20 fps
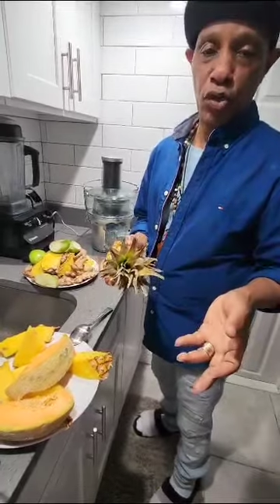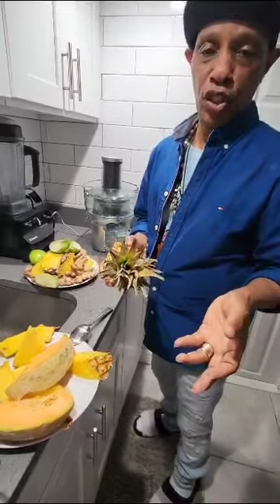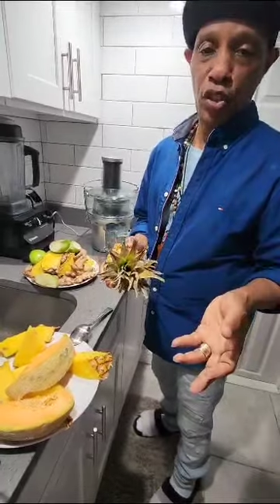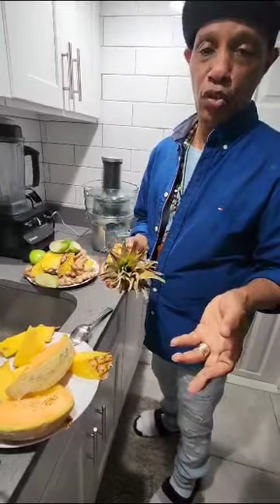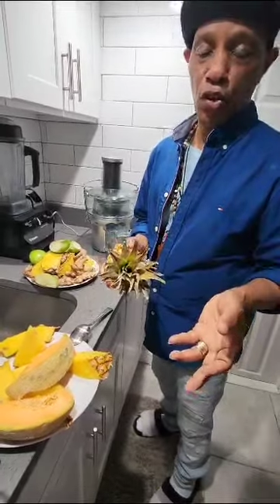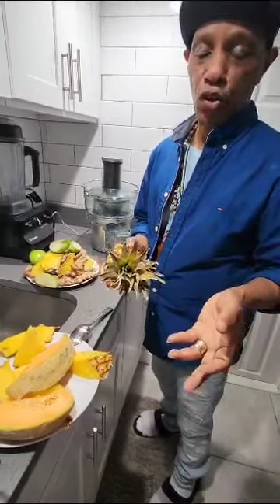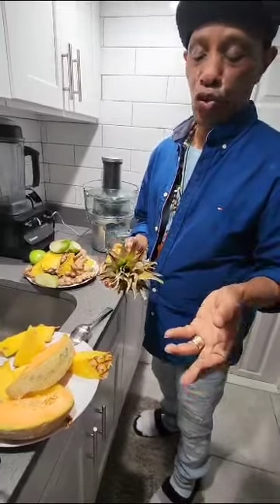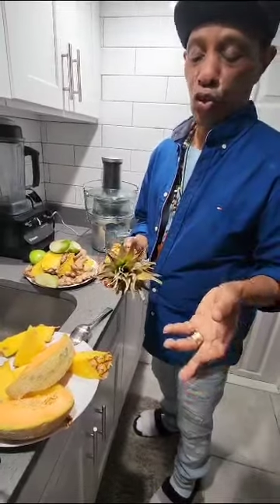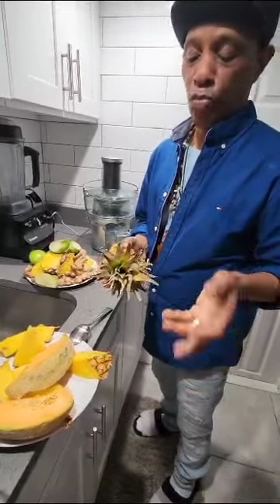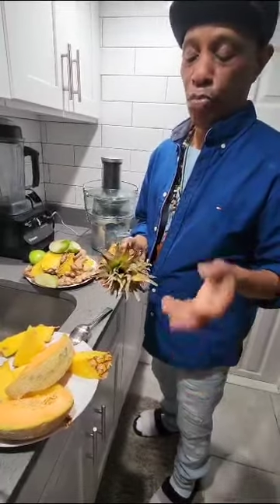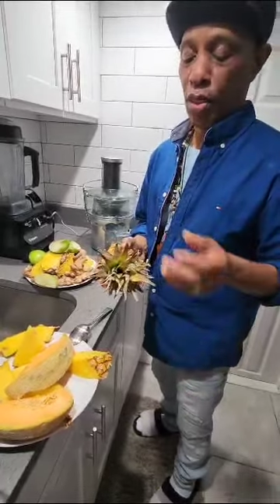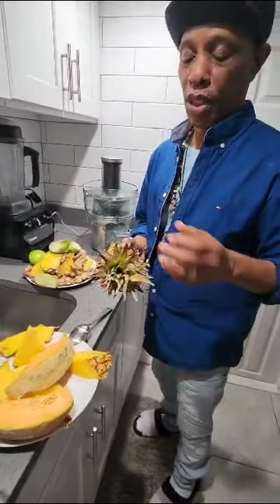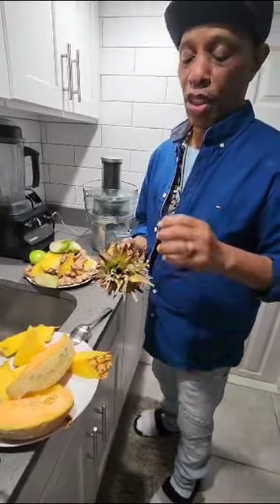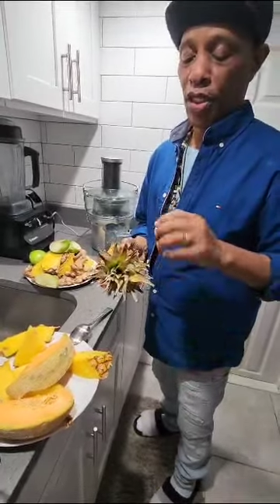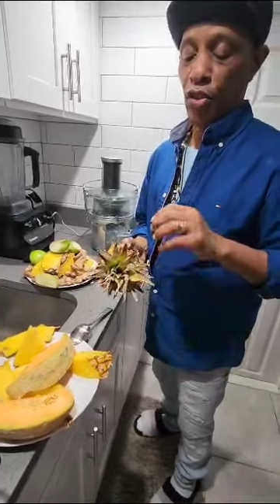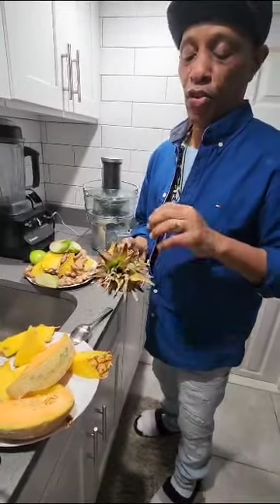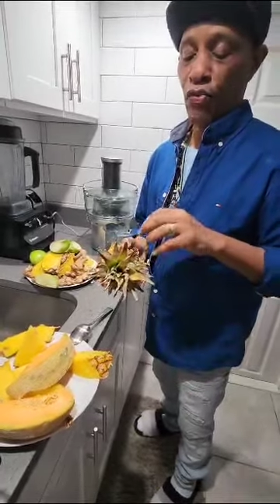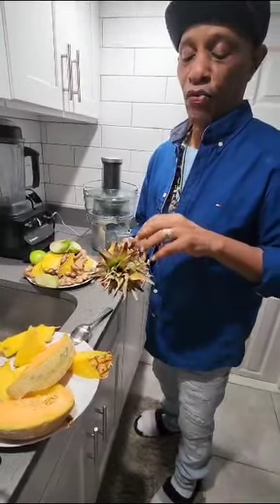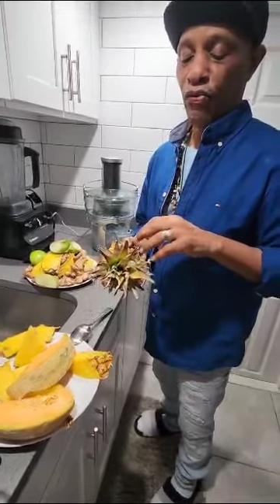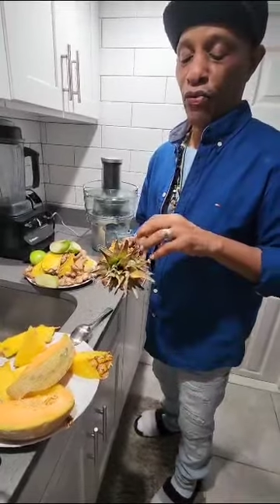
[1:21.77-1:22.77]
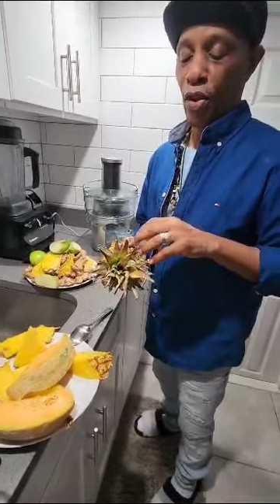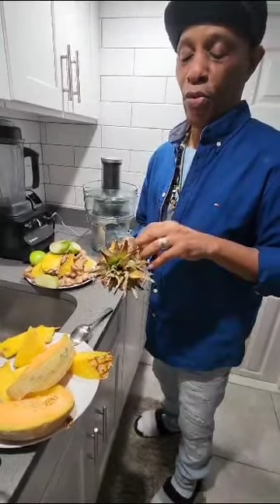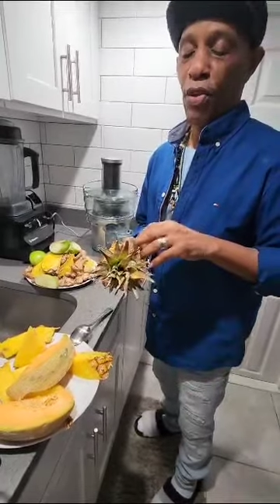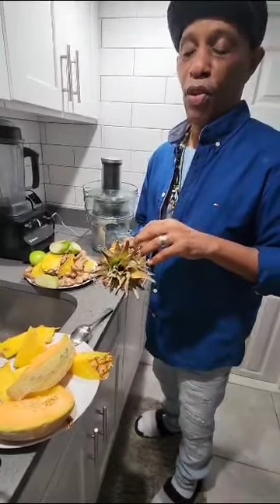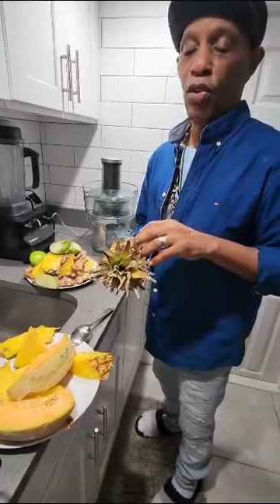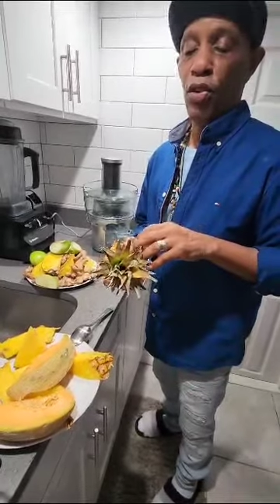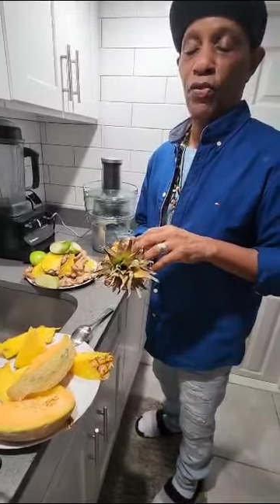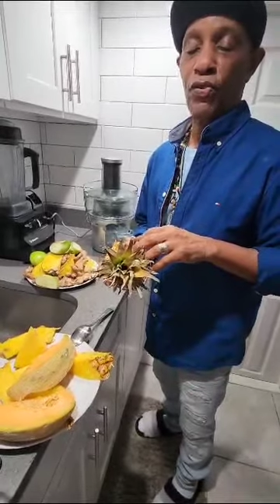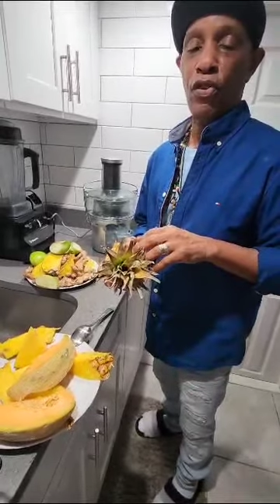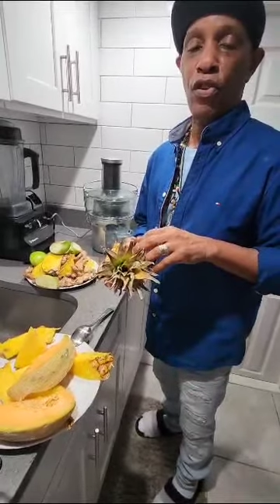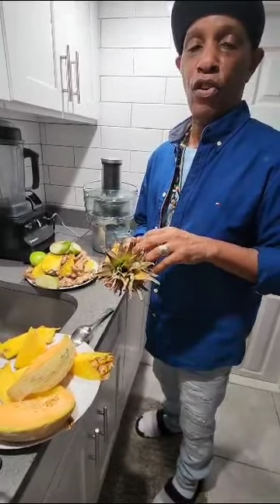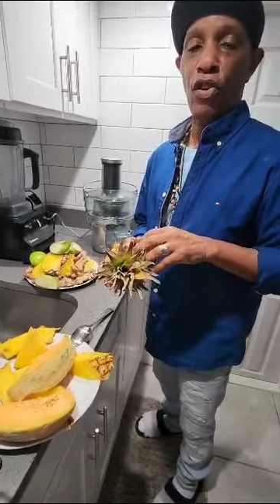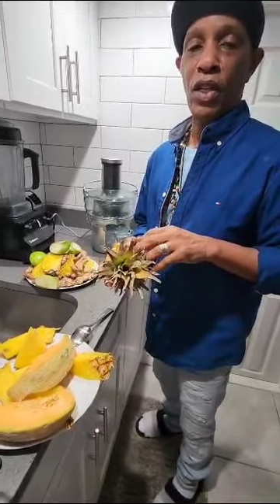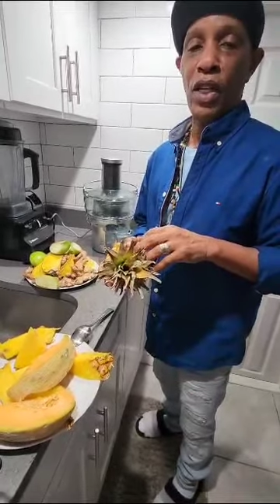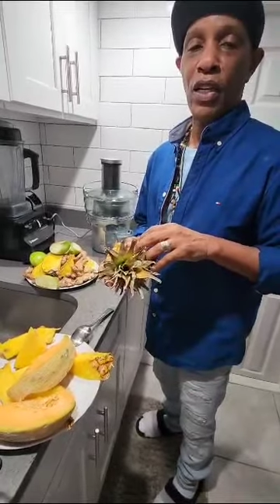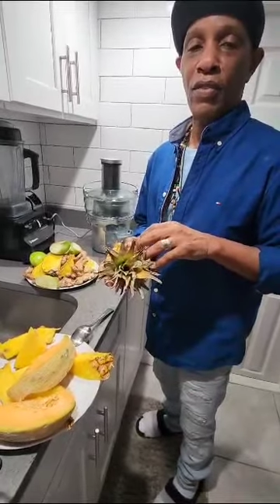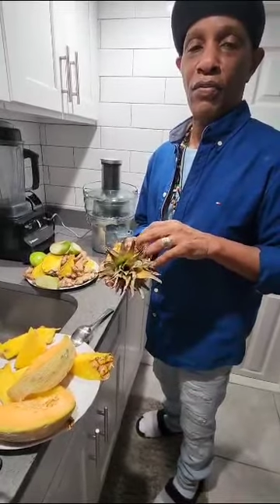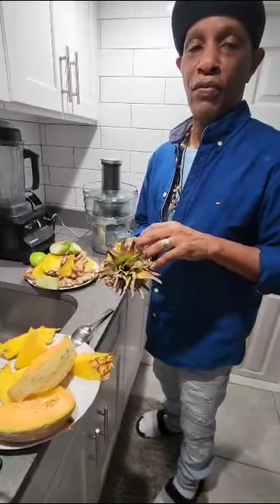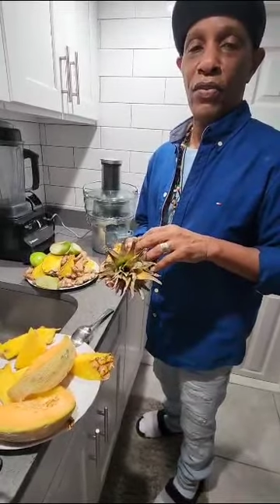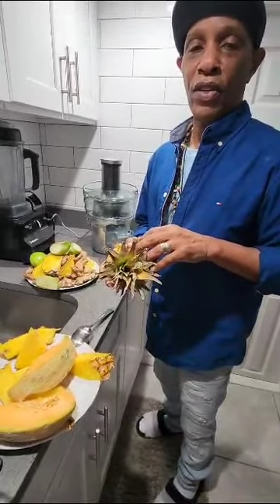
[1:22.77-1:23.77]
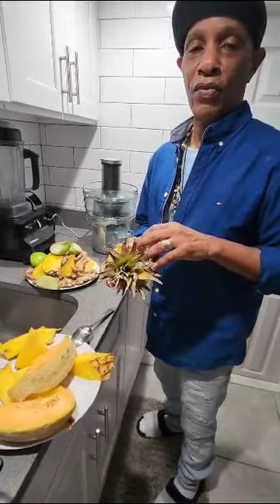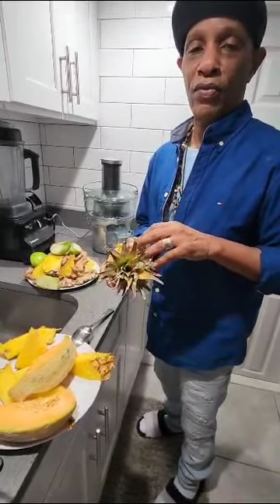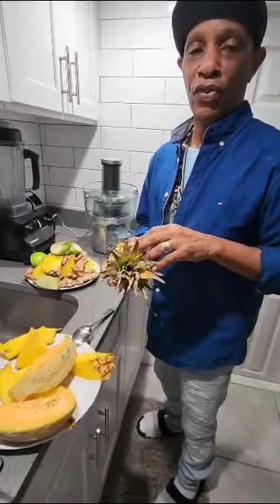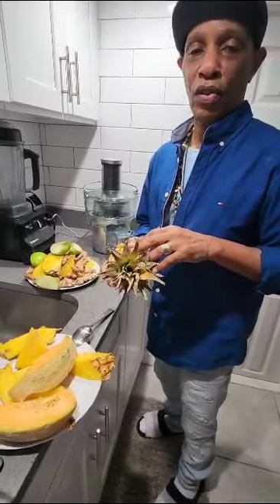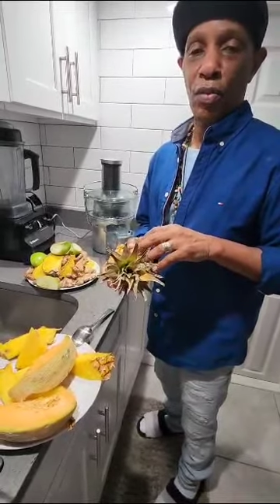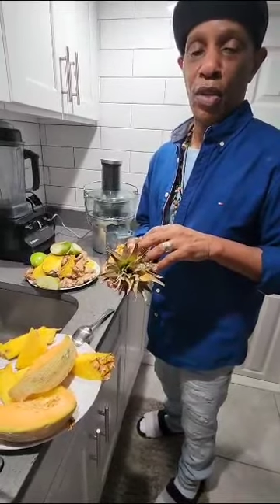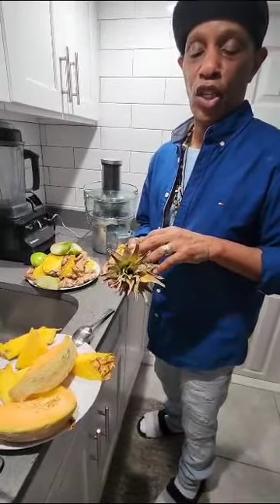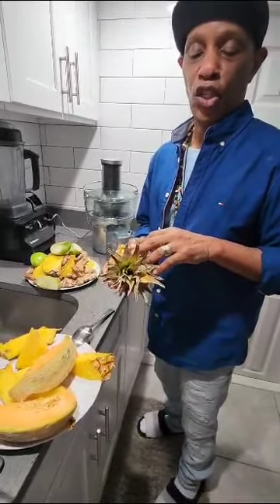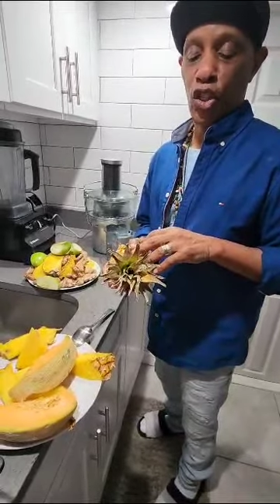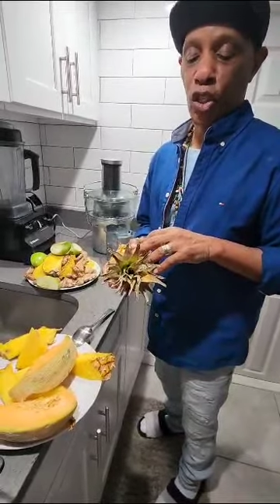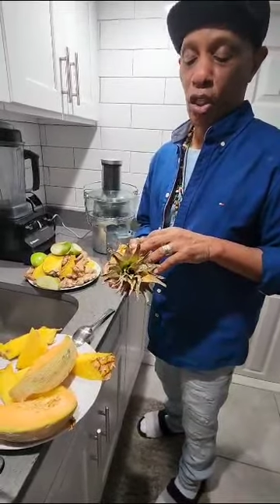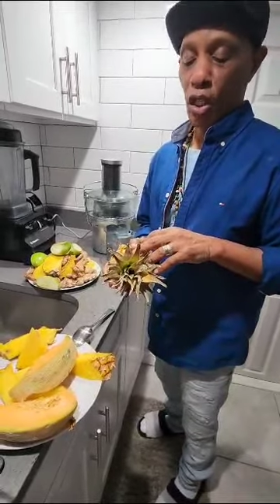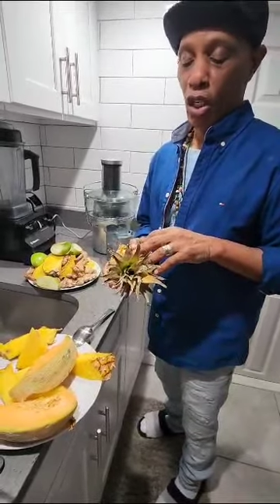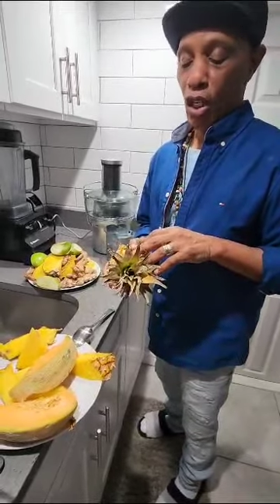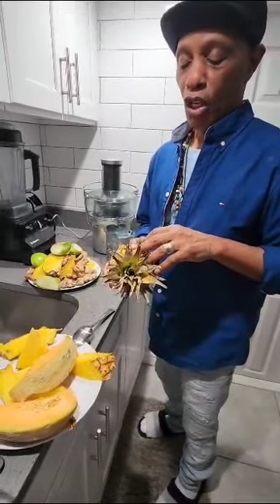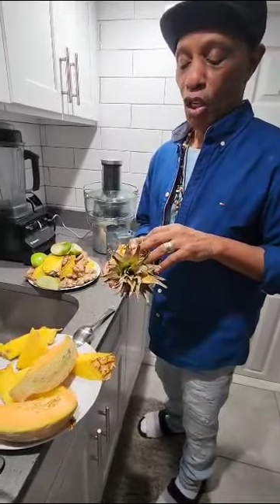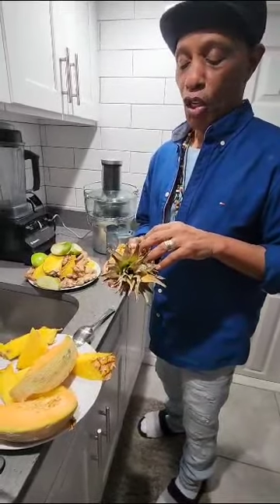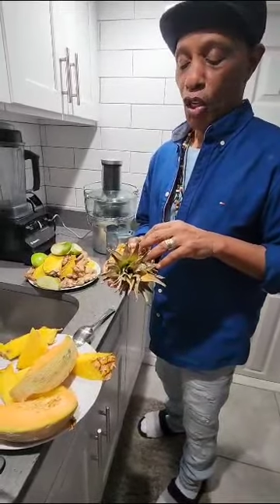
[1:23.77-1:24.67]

protein also, but it's very good for inf inflammation.